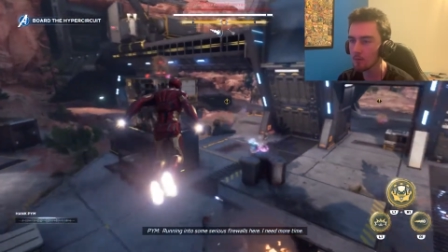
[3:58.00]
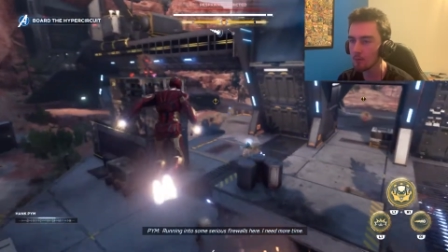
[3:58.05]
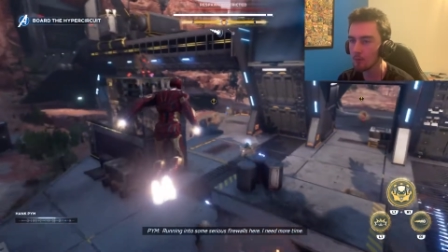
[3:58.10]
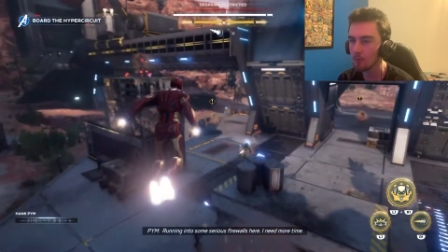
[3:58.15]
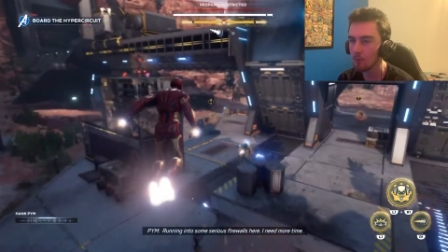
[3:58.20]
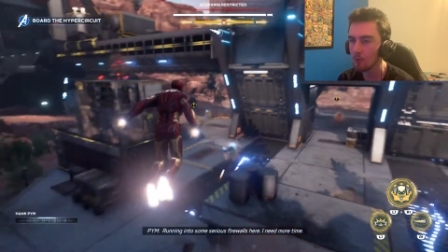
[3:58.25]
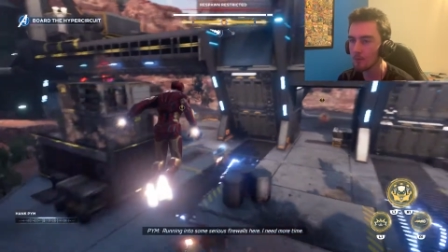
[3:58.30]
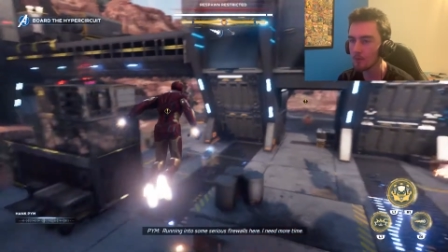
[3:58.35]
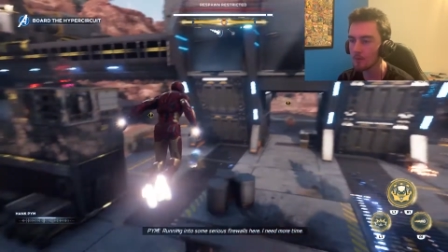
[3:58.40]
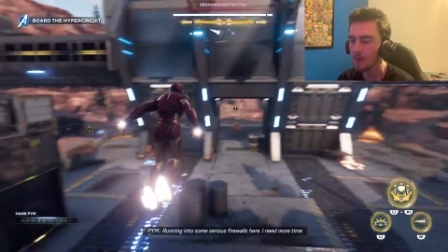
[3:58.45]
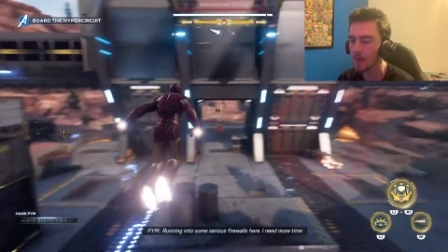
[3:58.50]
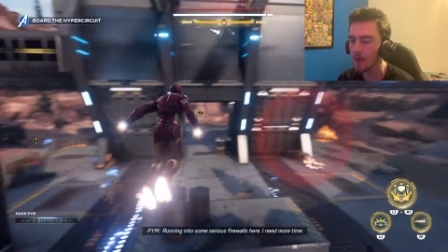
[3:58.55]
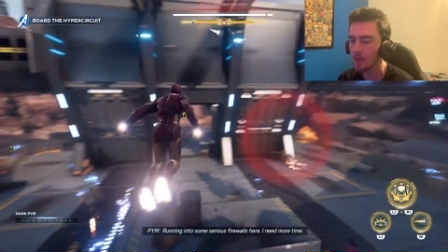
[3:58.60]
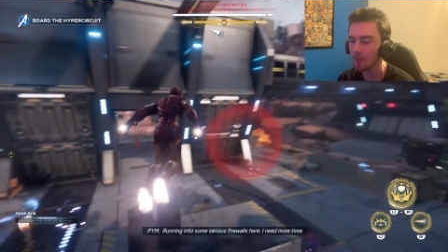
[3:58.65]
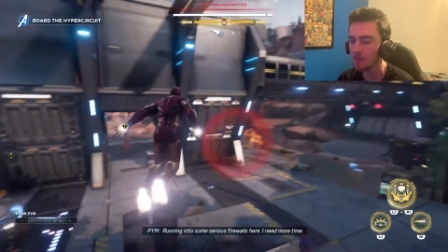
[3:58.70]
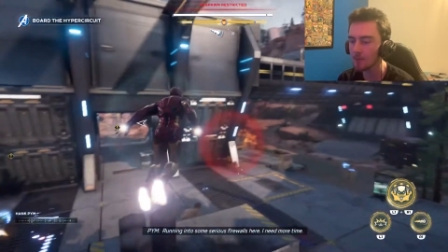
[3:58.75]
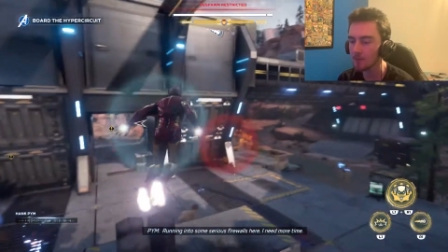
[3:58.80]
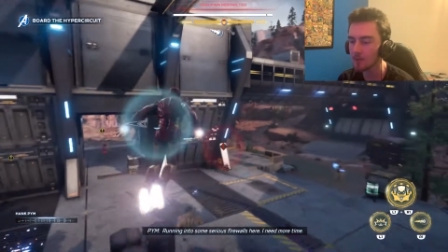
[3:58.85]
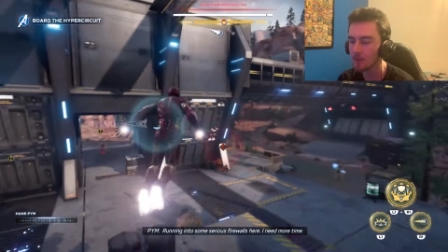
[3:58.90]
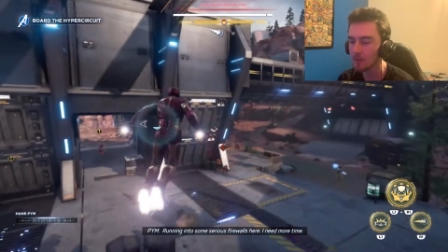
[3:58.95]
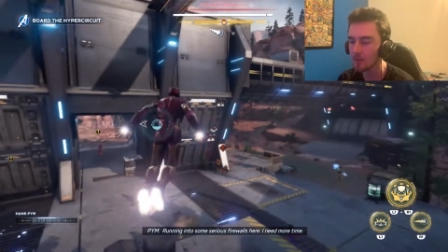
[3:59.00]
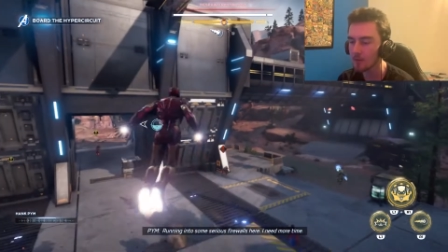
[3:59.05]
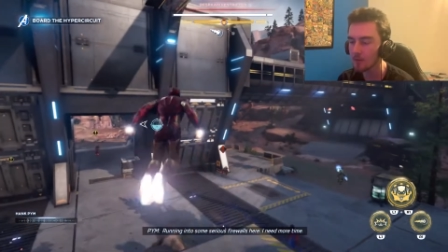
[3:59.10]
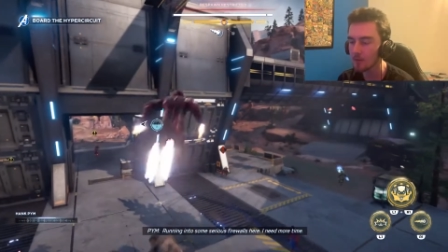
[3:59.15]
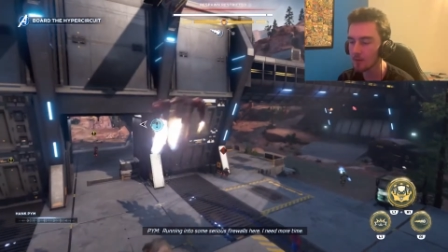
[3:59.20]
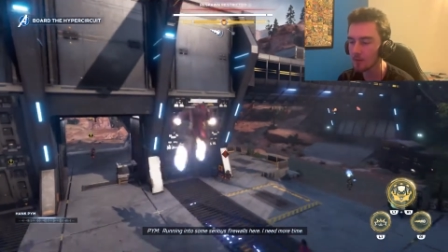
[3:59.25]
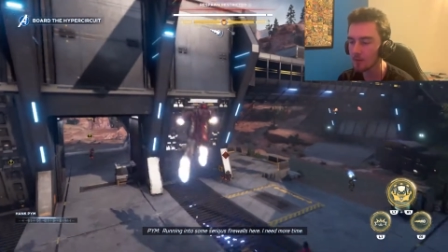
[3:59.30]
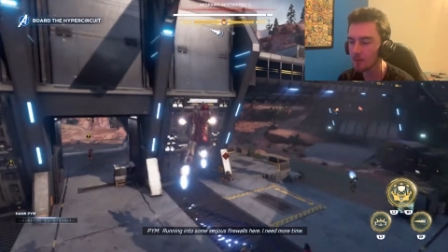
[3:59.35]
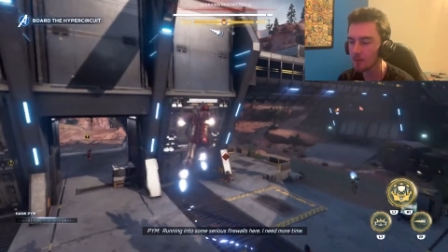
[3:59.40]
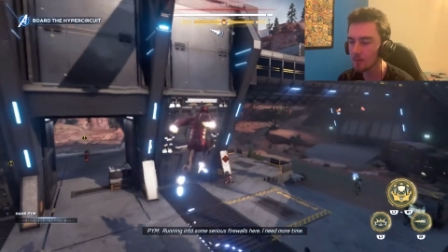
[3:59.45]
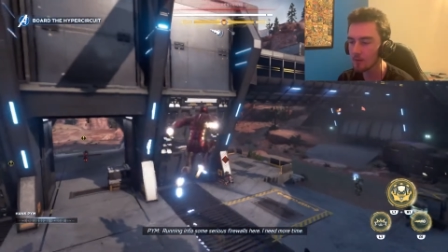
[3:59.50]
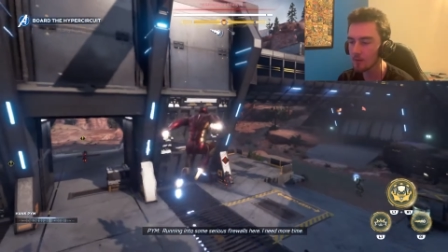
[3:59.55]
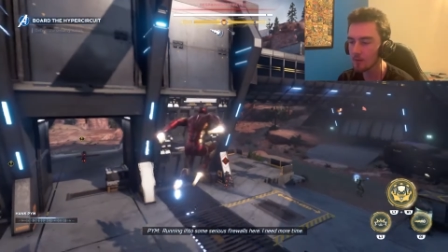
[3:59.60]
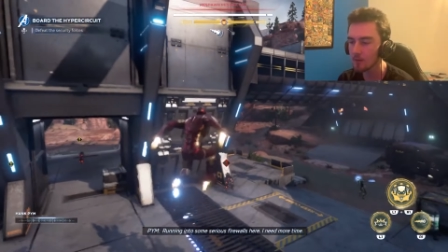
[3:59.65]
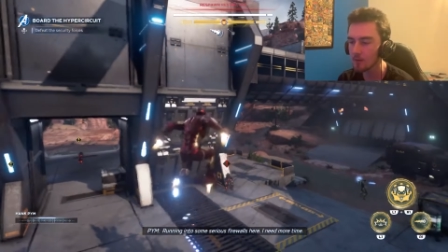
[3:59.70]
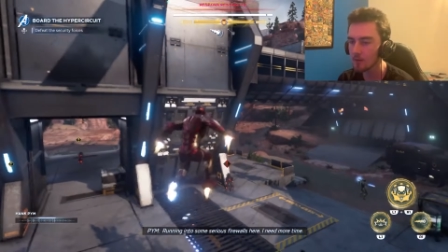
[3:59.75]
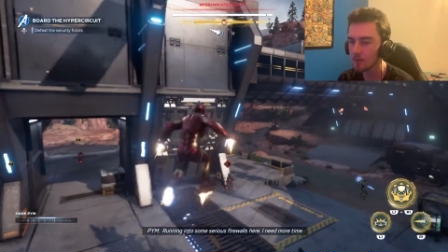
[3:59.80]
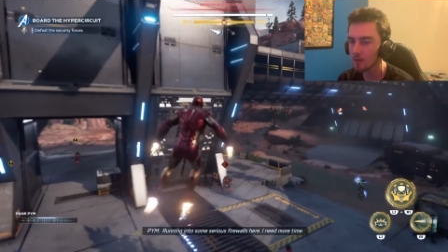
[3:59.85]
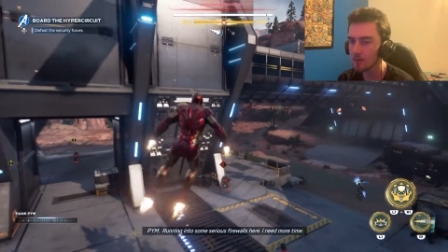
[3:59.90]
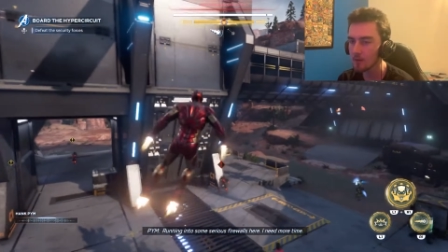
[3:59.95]
serious firewalls here. I need
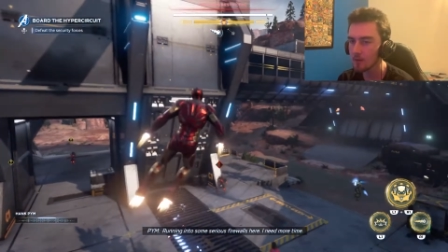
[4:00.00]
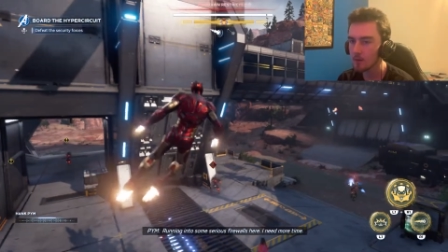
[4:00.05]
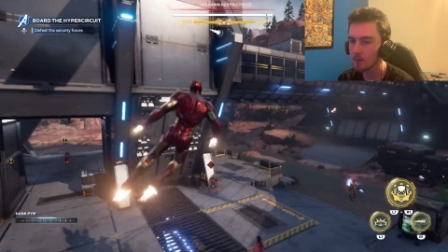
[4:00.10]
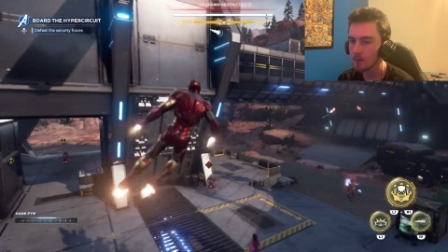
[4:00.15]
more time.